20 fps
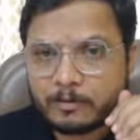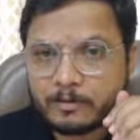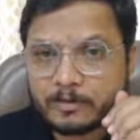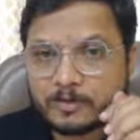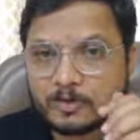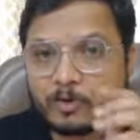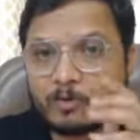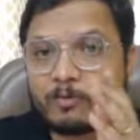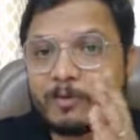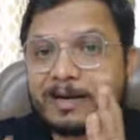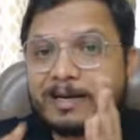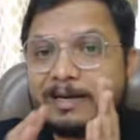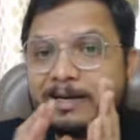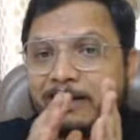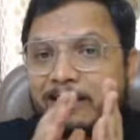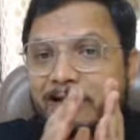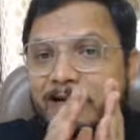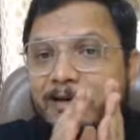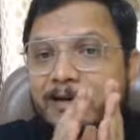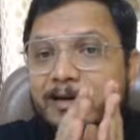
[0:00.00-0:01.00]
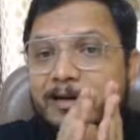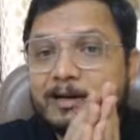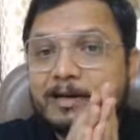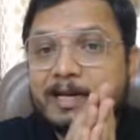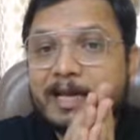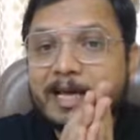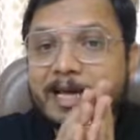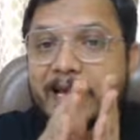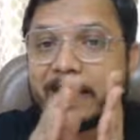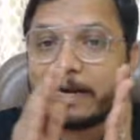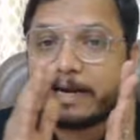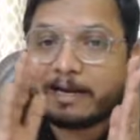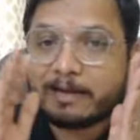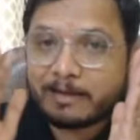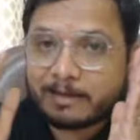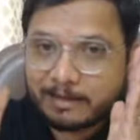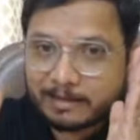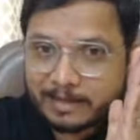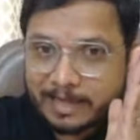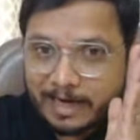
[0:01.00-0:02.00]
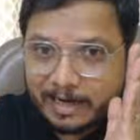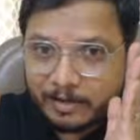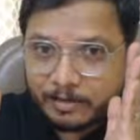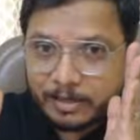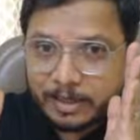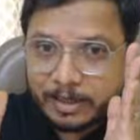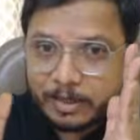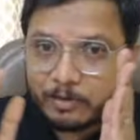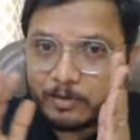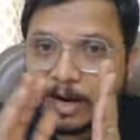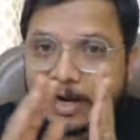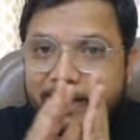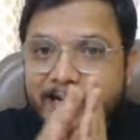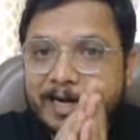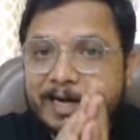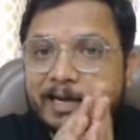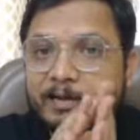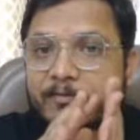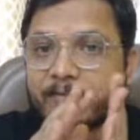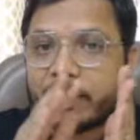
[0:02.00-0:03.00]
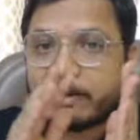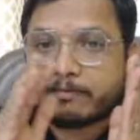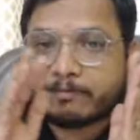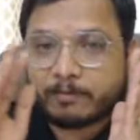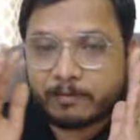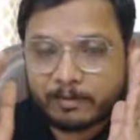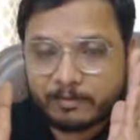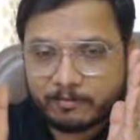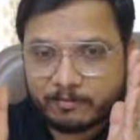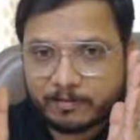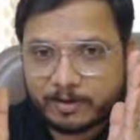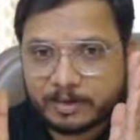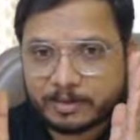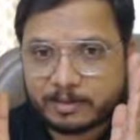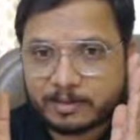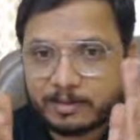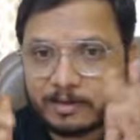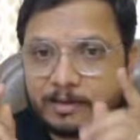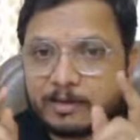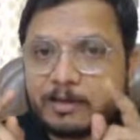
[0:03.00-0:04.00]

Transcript: So one decade that you need to identify first